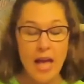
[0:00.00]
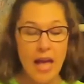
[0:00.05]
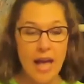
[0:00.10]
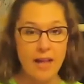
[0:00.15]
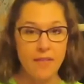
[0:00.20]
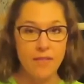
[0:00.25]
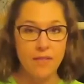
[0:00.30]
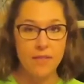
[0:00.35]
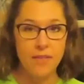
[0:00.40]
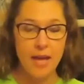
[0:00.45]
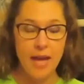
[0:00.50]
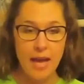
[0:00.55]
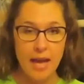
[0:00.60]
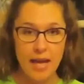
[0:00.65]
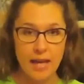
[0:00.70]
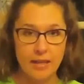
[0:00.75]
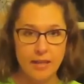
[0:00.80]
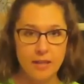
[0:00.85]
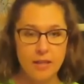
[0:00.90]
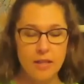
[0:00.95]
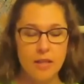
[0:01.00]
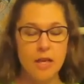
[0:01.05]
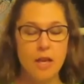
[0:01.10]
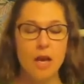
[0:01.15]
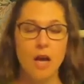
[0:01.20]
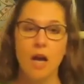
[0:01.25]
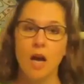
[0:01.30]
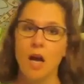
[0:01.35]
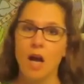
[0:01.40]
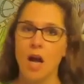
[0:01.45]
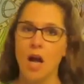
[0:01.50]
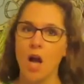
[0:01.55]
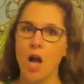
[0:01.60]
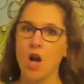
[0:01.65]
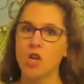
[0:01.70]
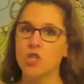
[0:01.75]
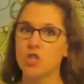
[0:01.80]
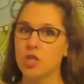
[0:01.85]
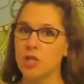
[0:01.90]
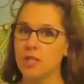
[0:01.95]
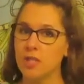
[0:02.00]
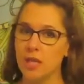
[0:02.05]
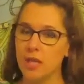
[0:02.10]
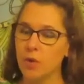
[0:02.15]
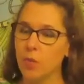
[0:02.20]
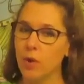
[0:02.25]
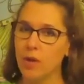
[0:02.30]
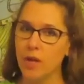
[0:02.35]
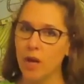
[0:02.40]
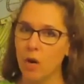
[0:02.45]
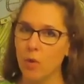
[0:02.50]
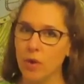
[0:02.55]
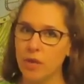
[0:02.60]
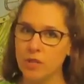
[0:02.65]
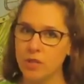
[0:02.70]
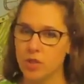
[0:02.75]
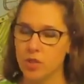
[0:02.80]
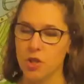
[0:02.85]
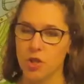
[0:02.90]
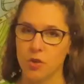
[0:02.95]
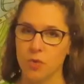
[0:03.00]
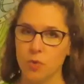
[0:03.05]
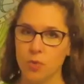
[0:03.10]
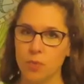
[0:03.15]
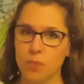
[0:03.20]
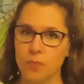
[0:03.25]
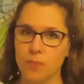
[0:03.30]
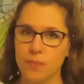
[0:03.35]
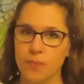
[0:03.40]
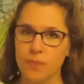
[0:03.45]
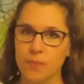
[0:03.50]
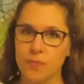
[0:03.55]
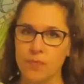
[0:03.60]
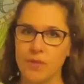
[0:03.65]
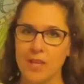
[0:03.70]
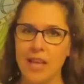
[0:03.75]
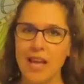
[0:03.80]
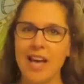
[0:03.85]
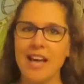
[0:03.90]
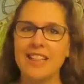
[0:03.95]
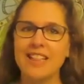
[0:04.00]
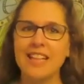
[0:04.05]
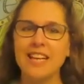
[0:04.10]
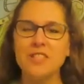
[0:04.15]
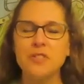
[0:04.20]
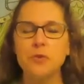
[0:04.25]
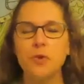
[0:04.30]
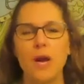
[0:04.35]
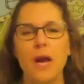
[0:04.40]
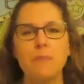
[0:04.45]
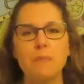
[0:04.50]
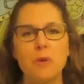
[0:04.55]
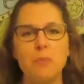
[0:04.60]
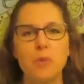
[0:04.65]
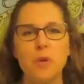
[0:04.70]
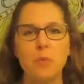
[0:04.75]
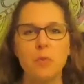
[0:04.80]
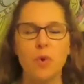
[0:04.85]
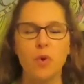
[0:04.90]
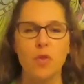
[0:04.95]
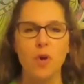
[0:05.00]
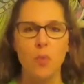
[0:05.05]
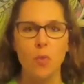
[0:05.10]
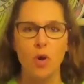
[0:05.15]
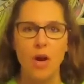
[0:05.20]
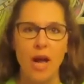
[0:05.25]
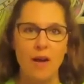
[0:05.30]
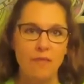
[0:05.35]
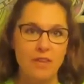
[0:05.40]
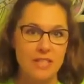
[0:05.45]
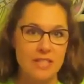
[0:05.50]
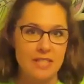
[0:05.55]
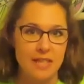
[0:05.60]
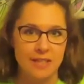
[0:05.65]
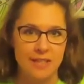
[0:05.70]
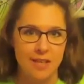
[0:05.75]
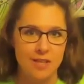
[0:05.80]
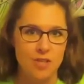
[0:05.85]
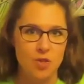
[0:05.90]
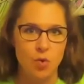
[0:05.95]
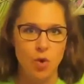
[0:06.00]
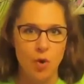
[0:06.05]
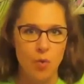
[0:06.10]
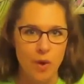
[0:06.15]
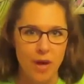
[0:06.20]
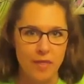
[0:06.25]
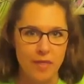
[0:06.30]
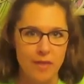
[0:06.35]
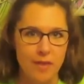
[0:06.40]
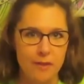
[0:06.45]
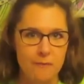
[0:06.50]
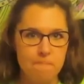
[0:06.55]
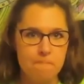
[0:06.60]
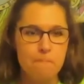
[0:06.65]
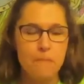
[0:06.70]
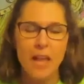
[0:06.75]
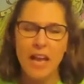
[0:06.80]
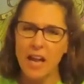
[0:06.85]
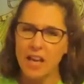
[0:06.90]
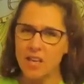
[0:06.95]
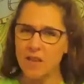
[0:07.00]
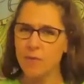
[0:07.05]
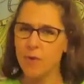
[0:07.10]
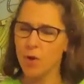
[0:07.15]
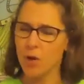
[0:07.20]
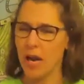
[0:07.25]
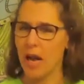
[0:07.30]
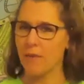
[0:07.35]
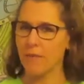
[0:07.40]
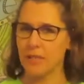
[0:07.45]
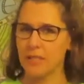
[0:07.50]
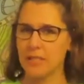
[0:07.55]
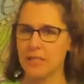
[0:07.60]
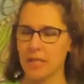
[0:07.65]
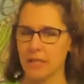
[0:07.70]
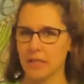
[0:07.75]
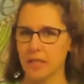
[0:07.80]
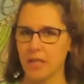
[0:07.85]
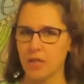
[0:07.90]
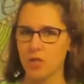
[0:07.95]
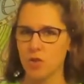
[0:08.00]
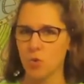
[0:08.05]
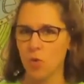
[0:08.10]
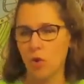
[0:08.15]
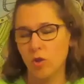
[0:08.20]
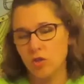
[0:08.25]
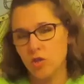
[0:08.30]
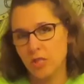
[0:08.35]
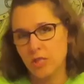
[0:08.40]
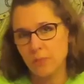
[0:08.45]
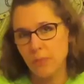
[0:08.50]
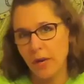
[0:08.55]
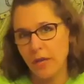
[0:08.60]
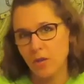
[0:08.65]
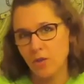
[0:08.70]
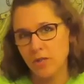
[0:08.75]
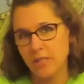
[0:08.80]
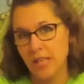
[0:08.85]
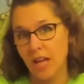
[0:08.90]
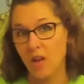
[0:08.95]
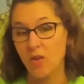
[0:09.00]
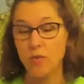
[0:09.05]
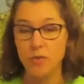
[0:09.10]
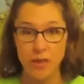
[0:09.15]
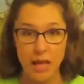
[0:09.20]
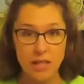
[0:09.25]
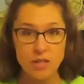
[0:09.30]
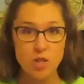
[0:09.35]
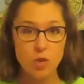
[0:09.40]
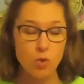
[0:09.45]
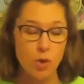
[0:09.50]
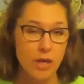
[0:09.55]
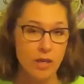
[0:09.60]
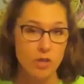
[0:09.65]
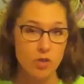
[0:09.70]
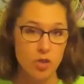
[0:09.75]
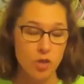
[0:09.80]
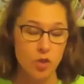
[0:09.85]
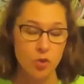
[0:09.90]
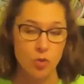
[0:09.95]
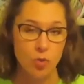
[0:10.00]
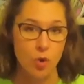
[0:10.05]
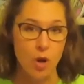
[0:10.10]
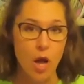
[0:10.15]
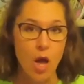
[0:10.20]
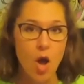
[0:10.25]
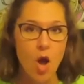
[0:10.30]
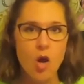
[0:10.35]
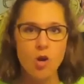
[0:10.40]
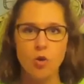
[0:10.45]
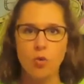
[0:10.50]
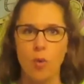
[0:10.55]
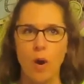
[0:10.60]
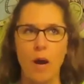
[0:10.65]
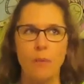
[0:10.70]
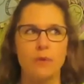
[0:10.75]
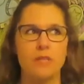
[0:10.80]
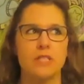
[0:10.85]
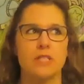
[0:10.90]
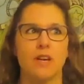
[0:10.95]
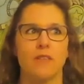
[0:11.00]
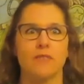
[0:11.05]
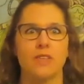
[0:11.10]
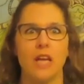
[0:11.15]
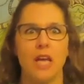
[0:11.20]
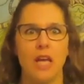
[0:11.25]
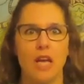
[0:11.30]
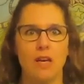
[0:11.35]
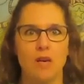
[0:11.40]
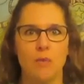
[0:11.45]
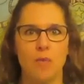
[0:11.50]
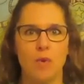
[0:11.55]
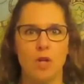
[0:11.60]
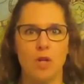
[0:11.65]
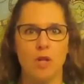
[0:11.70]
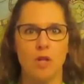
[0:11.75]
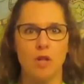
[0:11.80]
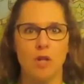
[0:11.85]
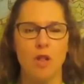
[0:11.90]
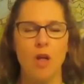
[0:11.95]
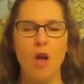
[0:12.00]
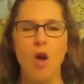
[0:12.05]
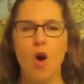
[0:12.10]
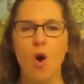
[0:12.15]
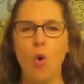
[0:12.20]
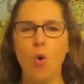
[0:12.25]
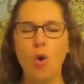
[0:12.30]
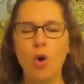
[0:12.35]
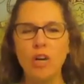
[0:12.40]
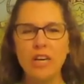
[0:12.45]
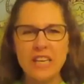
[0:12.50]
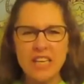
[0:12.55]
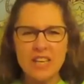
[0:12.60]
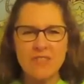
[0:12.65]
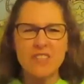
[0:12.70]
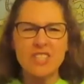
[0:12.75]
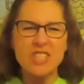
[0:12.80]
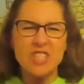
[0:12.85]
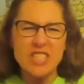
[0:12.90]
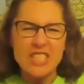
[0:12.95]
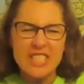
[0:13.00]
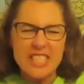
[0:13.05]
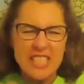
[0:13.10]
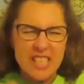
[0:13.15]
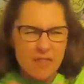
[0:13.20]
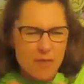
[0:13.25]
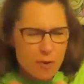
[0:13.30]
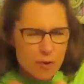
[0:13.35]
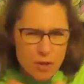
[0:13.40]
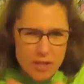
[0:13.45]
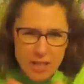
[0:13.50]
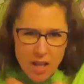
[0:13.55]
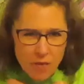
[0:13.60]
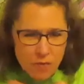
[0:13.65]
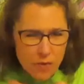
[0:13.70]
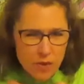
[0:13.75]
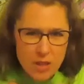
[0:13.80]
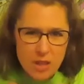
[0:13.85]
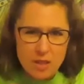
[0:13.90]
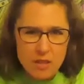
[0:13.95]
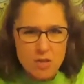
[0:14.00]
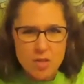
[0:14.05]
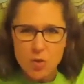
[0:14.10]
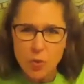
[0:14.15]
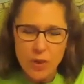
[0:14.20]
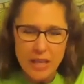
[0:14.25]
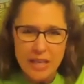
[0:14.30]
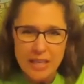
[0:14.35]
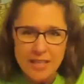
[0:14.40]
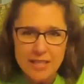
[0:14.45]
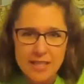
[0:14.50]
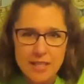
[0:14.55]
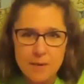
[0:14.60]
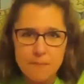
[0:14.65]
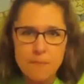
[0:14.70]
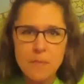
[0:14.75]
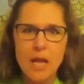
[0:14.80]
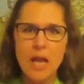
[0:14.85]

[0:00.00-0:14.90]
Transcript: And then just like we always do, let's grab the people that we're having Sunday school with. And if you're having Sunday school just by yourself, that's great too. Grab a stuffed animal or even just give yourself a little squeeze.